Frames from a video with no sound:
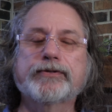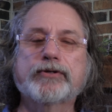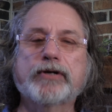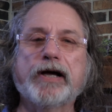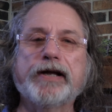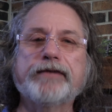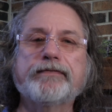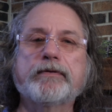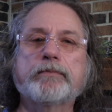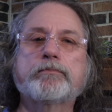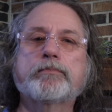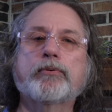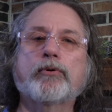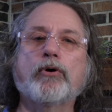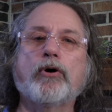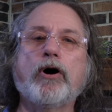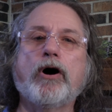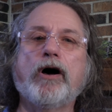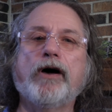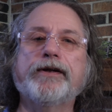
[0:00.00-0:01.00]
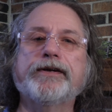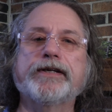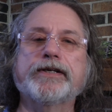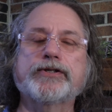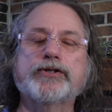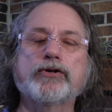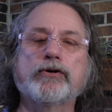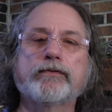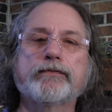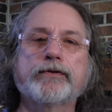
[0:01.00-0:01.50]
kind of a
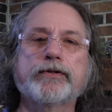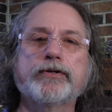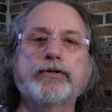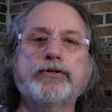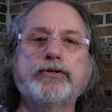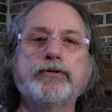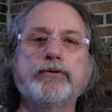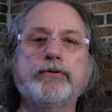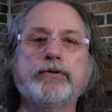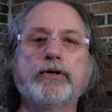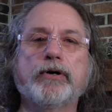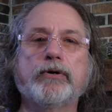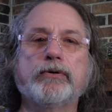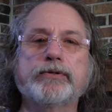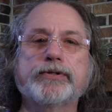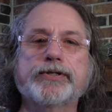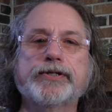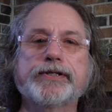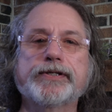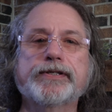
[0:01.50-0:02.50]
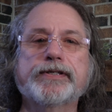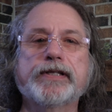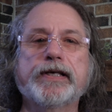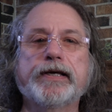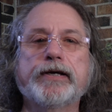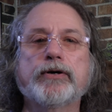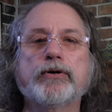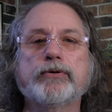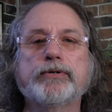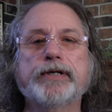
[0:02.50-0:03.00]
broadness over the 2 notes as
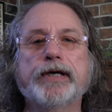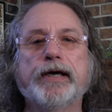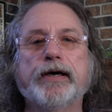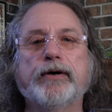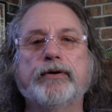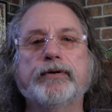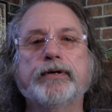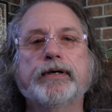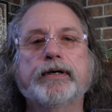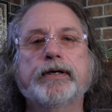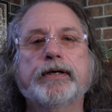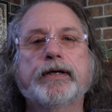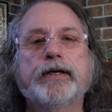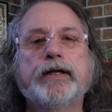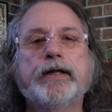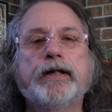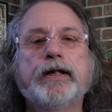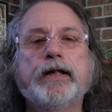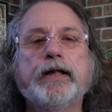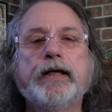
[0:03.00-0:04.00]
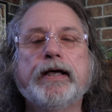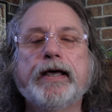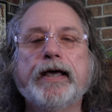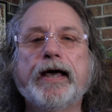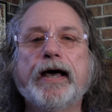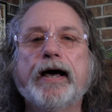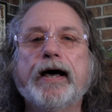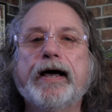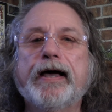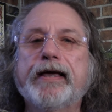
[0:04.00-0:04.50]
they go down.
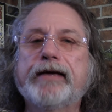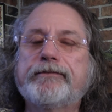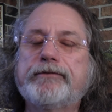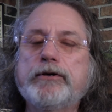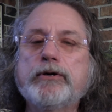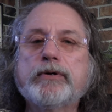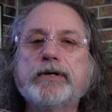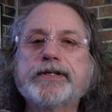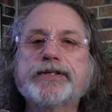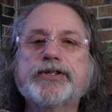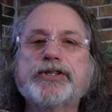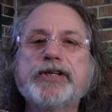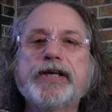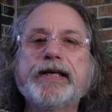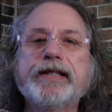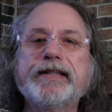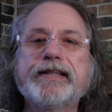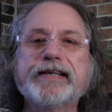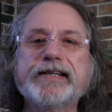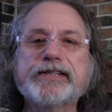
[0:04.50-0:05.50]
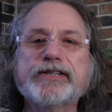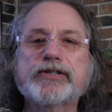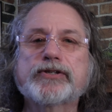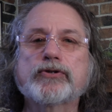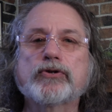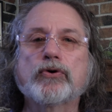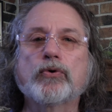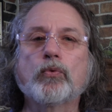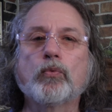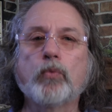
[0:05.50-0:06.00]
If you can sing
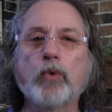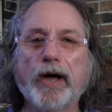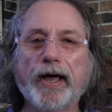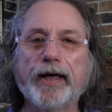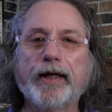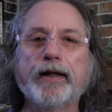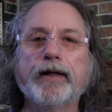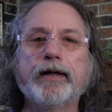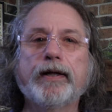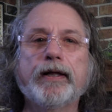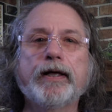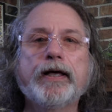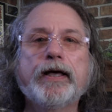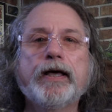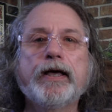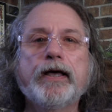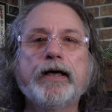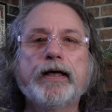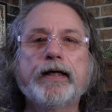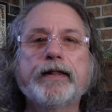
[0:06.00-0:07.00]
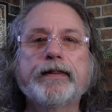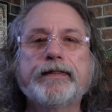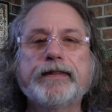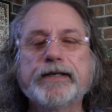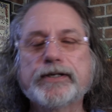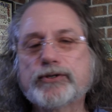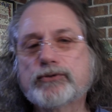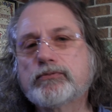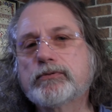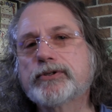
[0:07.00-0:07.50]
this well,
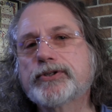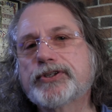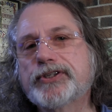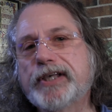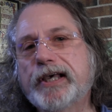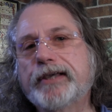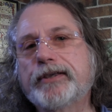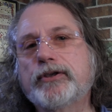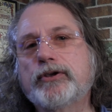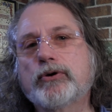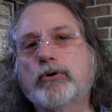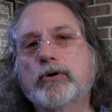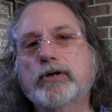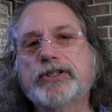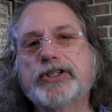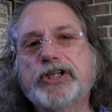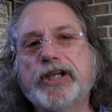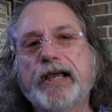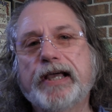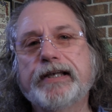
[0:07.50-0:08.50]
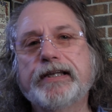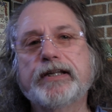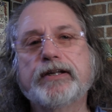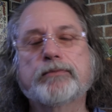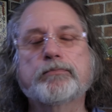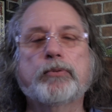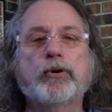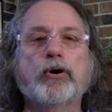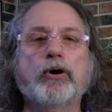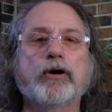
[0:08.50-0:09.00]
this will set your chanting
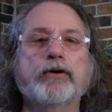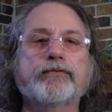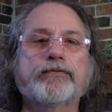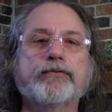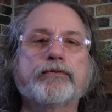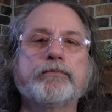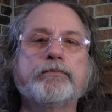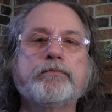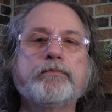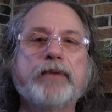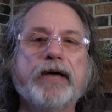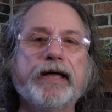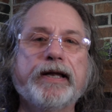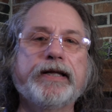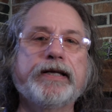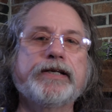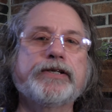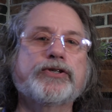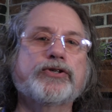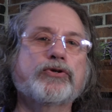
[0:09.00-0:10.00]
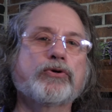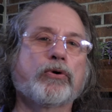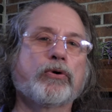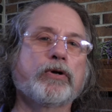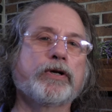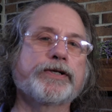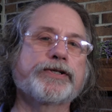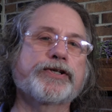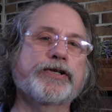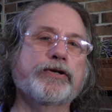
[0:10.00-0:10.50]
apart from many
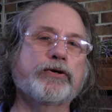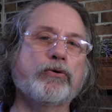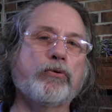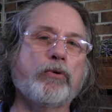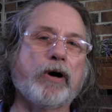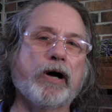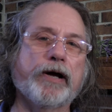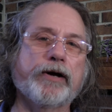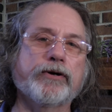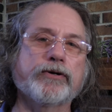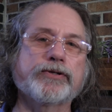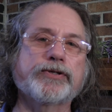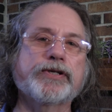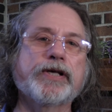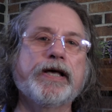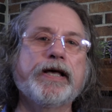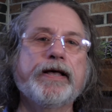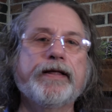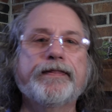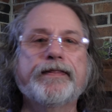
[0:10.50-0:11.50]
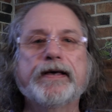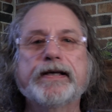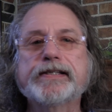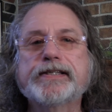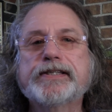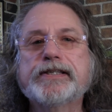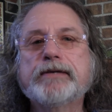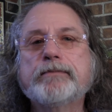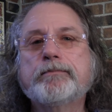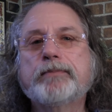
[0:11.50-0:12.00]
scholas and choirs that
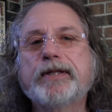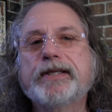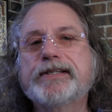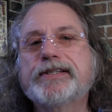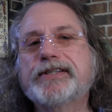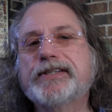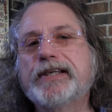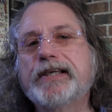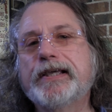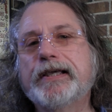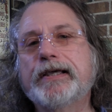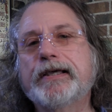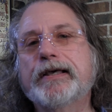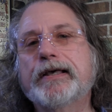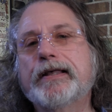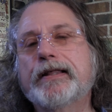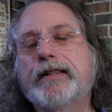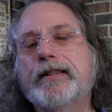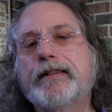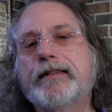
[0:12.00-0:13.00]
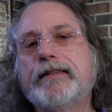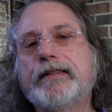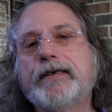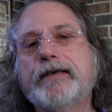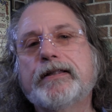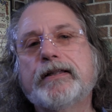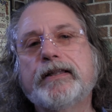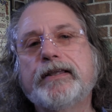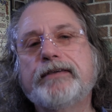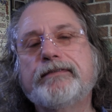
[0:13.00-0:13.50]
simply sing the
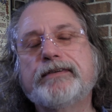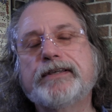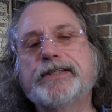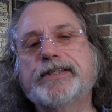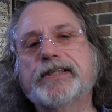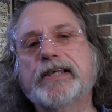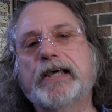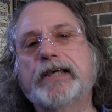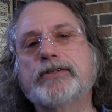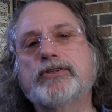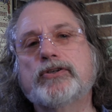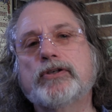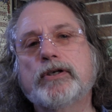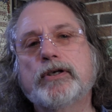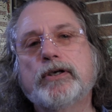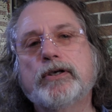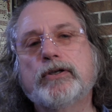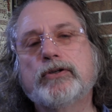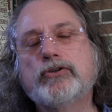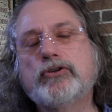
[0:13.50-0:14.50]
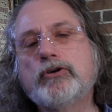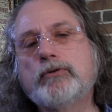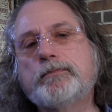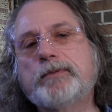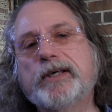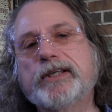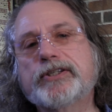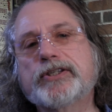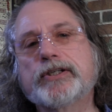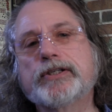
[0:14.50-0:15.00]
Clivis as 2
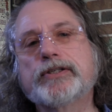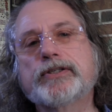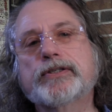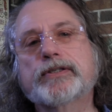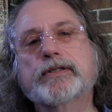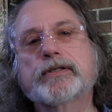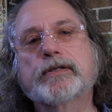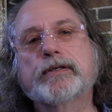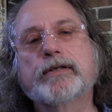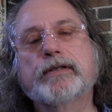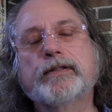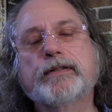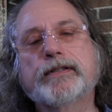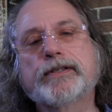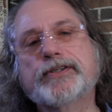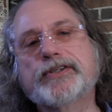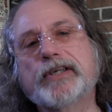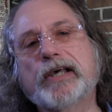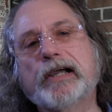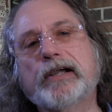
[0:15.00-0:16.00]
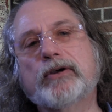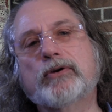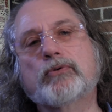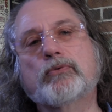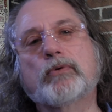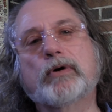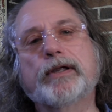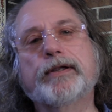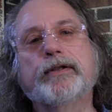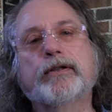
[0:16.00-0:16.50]
pitches, the second
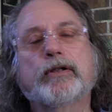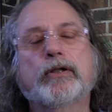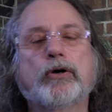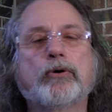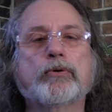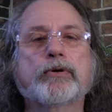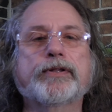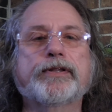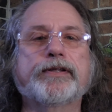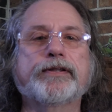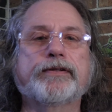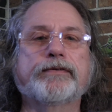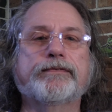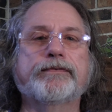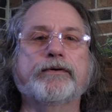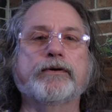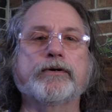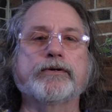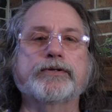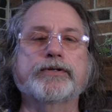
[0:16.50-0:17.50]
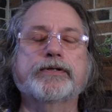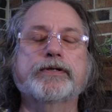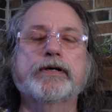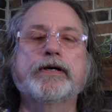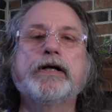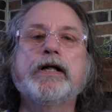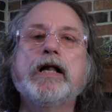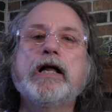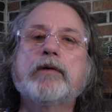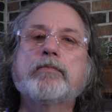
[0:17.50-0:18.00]
one lower than the first,
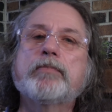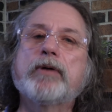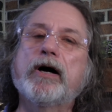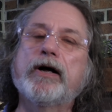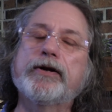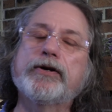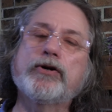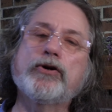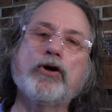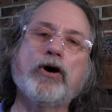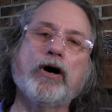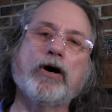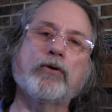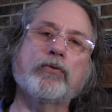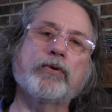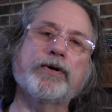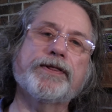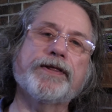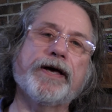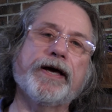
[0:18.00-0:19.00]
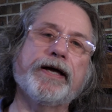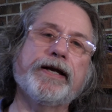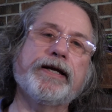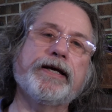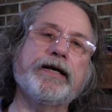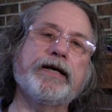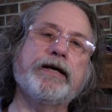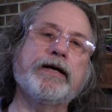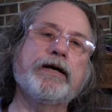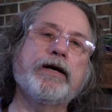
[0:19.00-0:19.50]
but not with
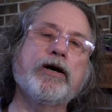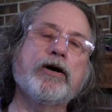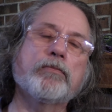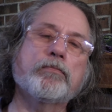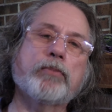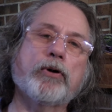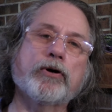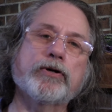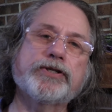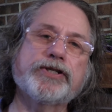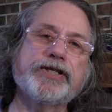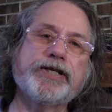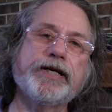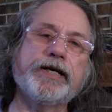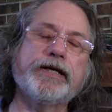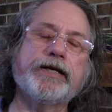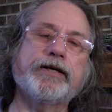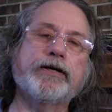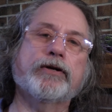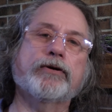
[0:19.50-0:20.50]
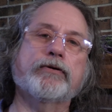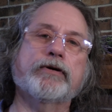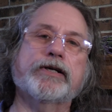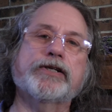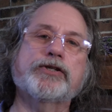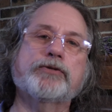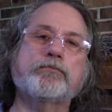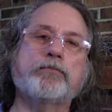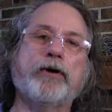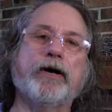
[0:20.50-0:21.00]
any particular
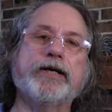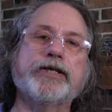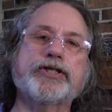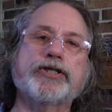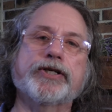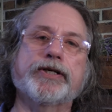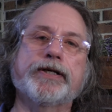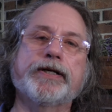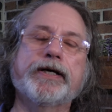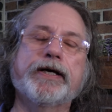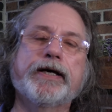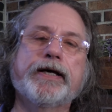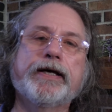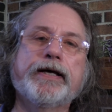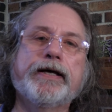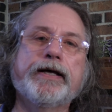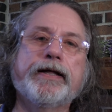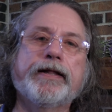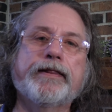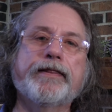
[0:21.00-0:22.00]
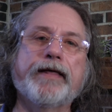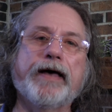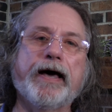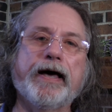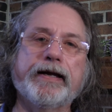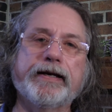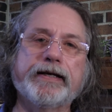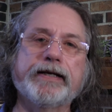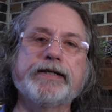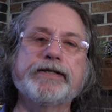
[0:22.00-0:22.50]
expression
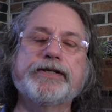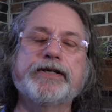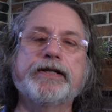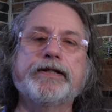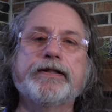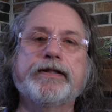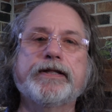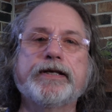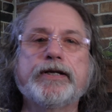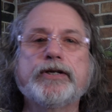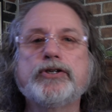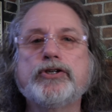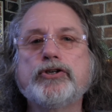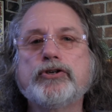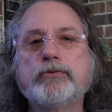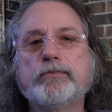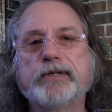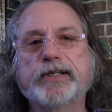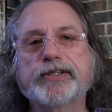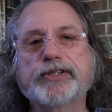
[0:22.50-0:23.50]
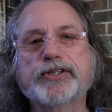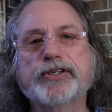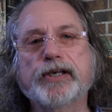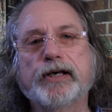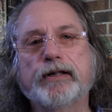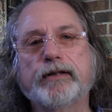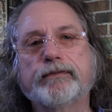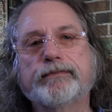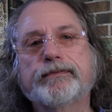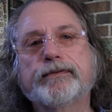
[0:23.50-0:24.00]
that is in the neume
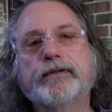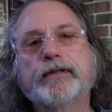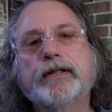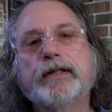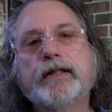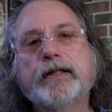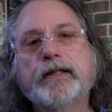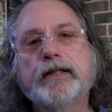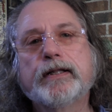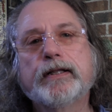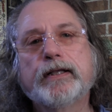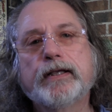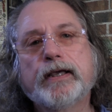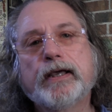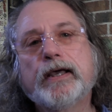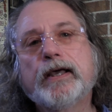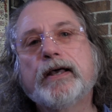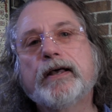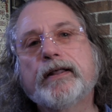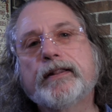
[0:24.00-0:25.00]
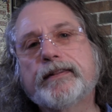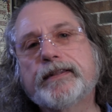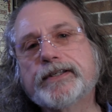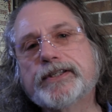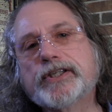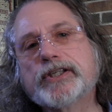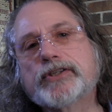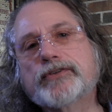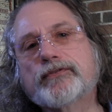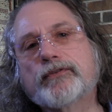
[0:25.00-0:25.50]
itself.
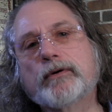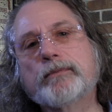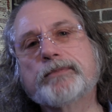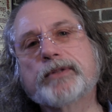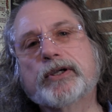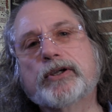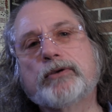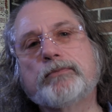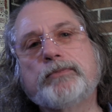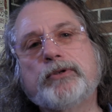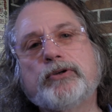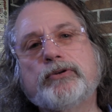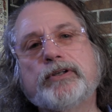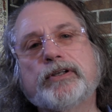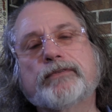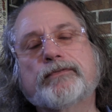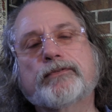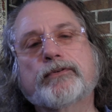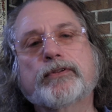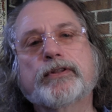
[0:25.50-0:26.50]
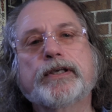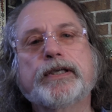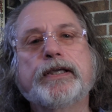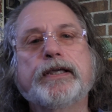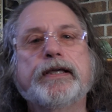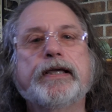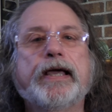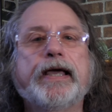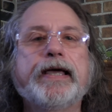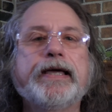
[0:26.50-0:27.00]
This is from the communion for
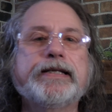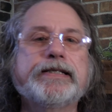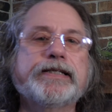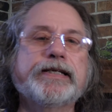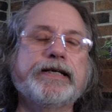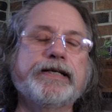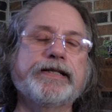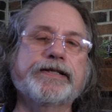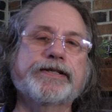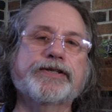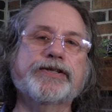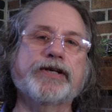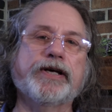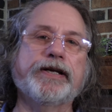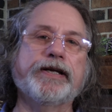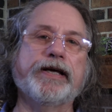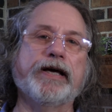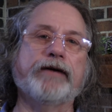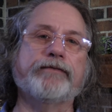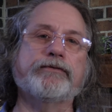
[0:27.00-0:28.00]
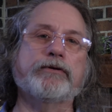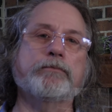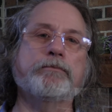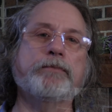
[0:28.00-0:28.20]
the 18th Sunday after